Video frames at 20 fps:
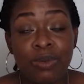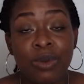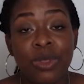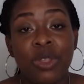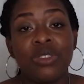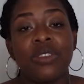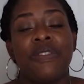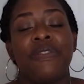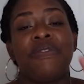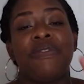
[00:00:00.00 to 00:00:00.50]
but
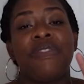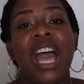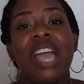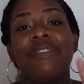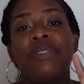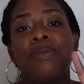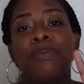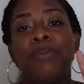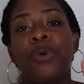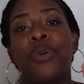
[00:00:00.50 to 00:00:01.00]
those are
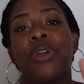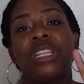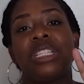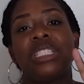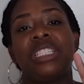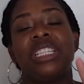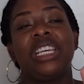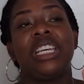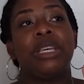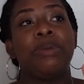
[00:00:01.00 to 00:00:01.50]
5 important
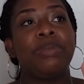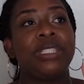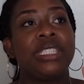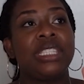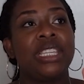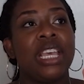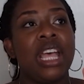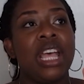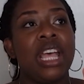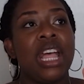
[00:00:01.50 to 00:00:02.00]

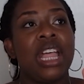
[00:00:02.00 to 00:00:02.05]
tips